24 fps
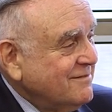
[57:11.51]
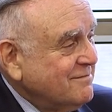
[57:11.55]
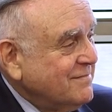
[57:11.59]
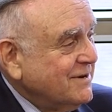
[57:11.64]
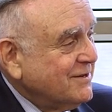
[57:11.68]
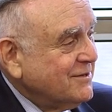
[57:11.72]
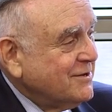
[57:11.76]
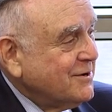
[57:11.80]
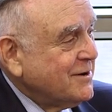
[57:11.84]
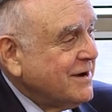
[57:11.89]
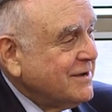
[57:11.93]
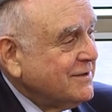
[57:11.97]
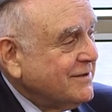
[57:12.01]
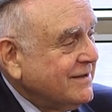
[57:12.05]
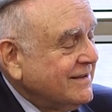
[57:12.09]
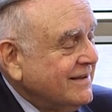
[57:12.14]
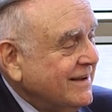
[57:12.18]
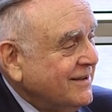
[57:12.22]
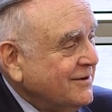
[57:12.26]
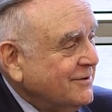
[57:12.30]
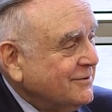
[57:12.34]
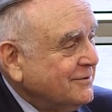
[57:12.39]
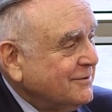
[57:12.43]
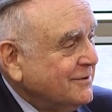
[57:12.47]
But no, I, don't
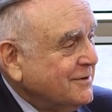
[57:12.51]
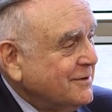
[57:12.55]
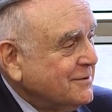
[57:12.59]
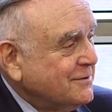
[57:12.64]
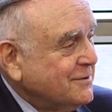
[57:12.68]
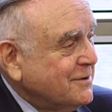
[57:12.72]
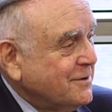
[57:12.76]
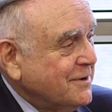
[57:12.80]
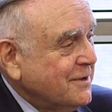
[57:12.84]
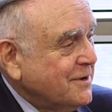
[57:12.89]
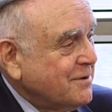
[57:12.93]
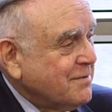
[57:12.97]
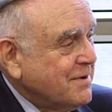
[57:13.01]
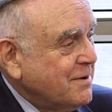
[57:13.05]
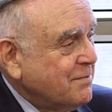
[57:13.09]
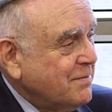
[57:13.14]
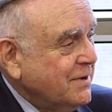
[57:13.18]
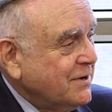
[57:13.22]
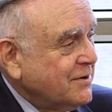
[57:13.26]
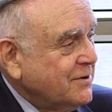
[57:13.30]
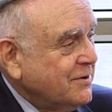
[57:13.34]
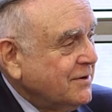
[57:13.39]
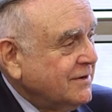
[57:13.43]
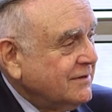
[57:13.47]
know, know anything about
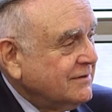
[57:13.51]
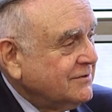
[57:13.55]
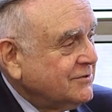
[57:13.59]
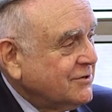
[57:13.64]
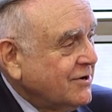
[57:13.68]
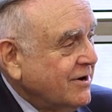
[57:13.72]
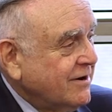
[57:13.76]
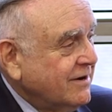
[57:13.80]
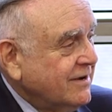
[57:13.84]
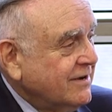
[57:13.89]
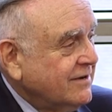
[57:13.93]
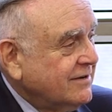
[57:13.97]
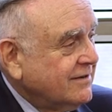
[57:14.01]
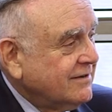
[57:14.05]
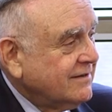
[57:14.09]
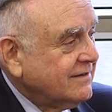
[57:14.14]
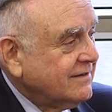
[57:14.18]
Bitcoin. Sorry.